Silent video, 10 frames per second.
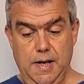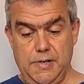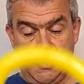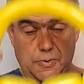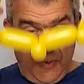
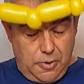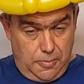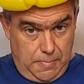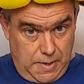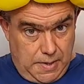And so we've
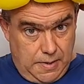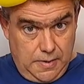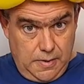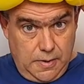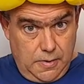got my
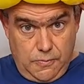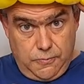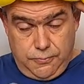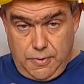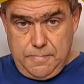
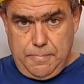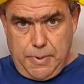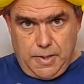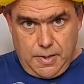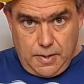front
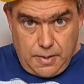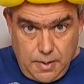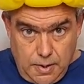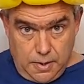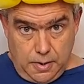part
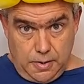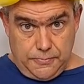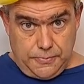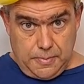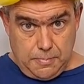of
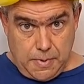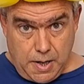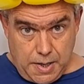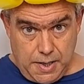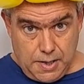
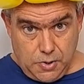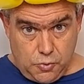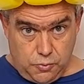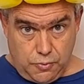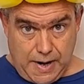my
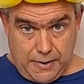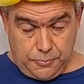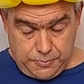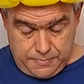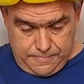
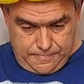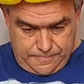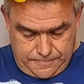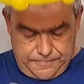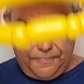crown.
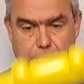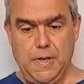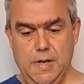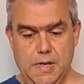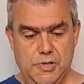
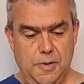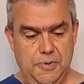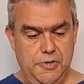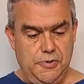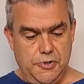So I'm
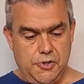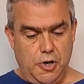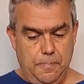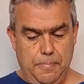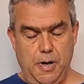going to do the
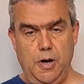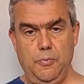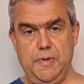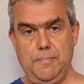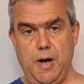top part
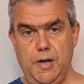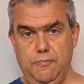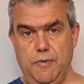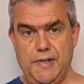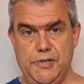with my
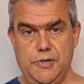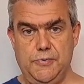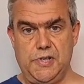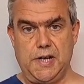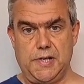Red
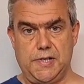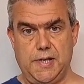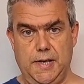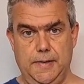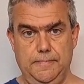260.